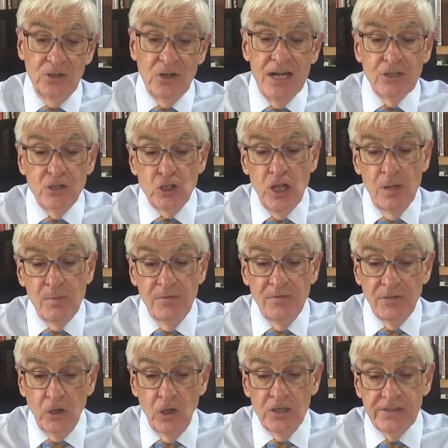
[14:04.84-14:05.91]
great German
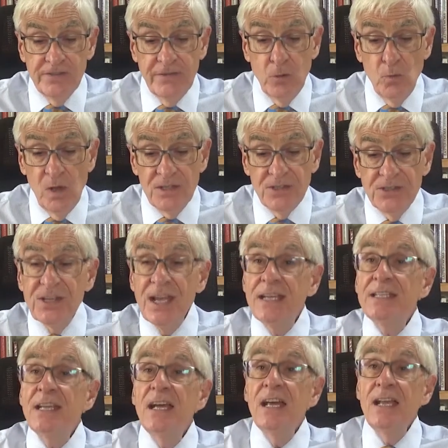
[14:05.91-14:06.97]
philosopher, once
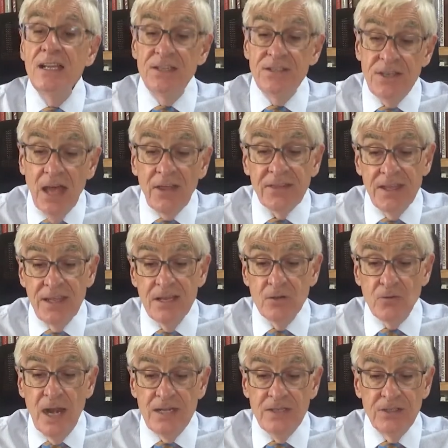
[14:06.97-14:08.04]
said, "Nothing
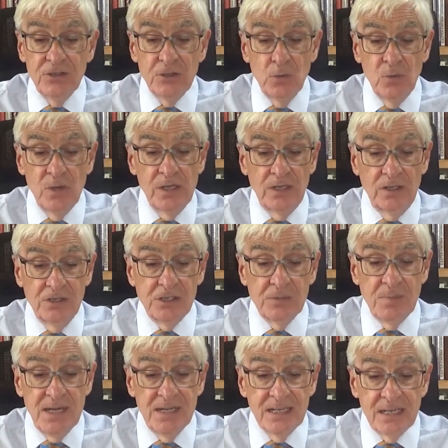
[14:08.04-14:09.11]
great in the world has
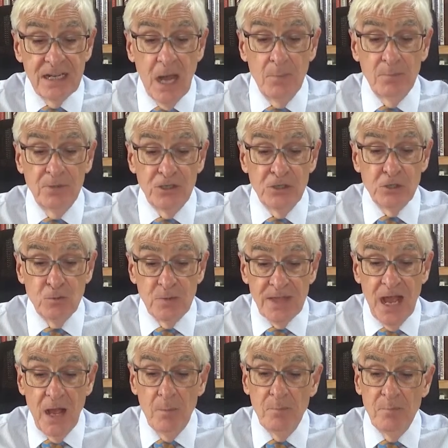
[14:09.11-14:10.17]
been accomplished
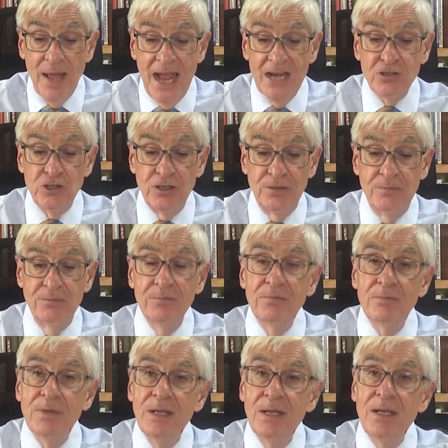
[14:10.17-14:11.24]
without passion.
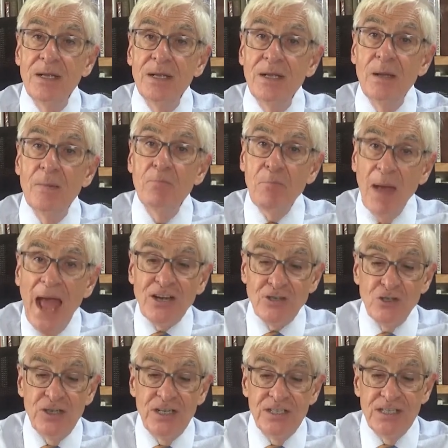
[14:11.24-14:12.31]

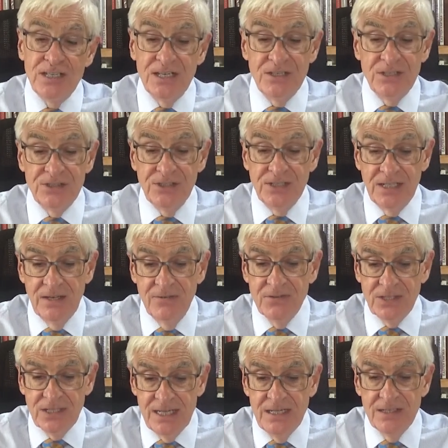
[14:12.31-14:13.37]
Passion it is that
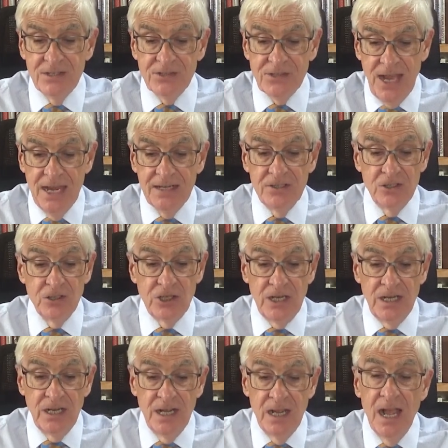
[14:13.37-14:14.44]
gives leaders
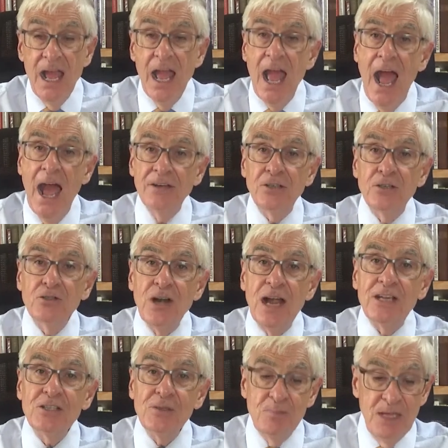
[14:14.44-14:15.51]
energy and
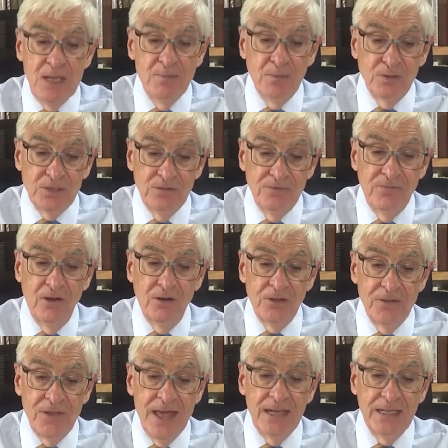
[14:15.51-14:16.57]
attracts people to follow
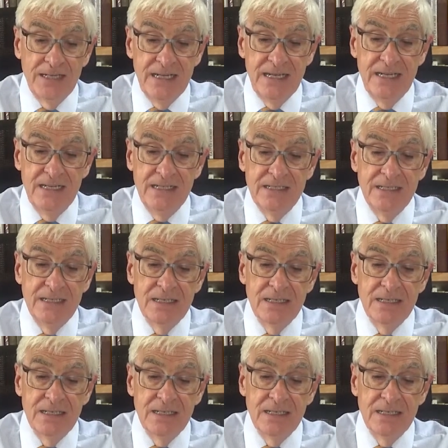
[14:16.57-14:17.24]
their lead.